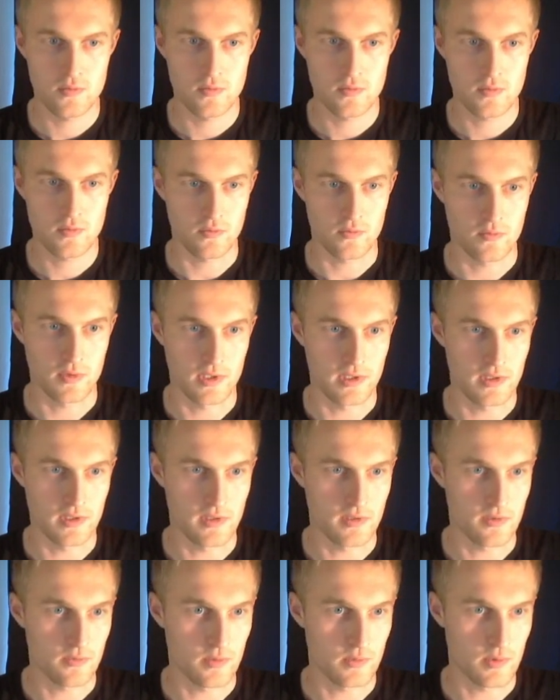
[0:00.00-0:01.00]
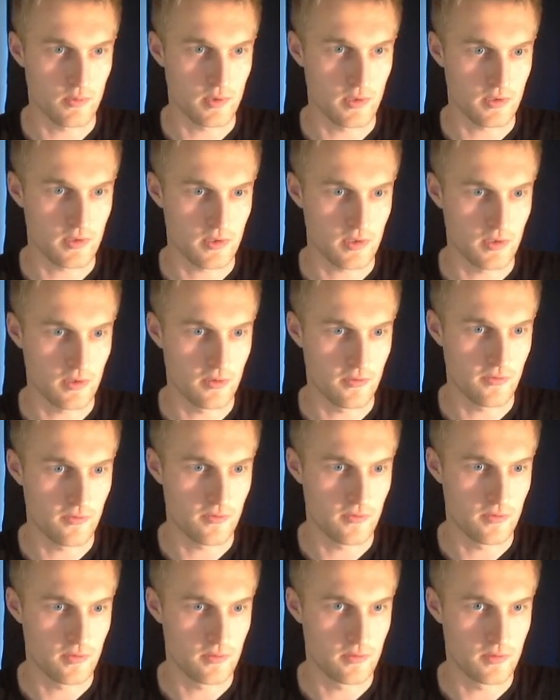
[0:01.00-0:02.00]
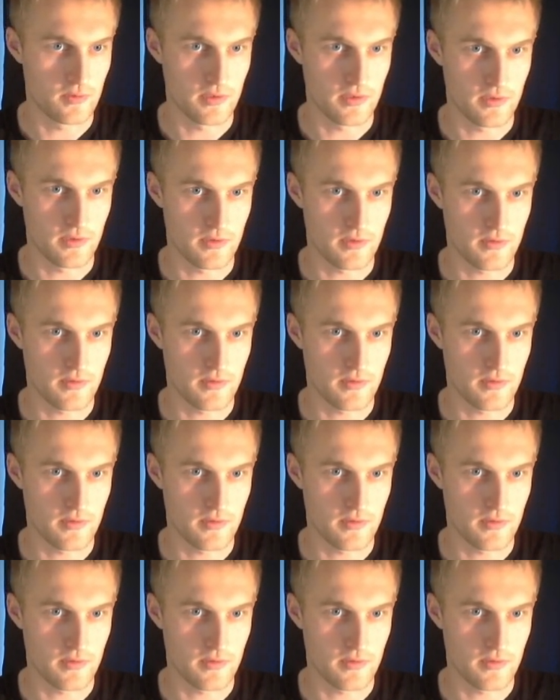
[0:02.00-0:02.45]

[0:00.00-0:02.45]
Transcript: Where do we want to go? Fluent,